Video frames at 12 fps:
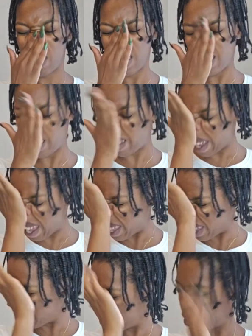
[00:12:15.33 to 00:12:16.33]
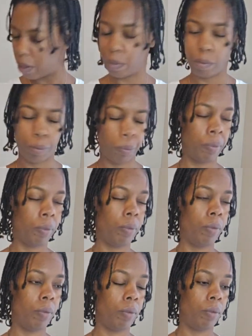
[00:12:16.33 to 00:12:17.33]
Okay?
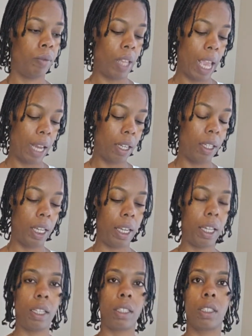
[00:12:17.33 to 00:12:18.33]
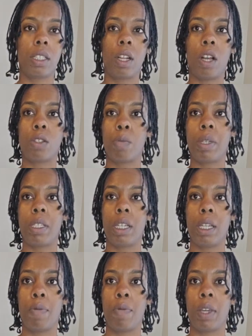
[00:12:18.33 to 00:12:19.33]
Analytics could also be
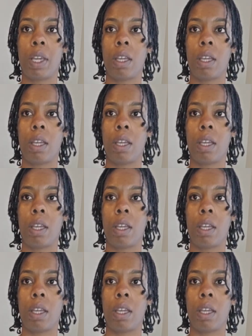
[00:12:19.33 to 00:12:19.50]
significant.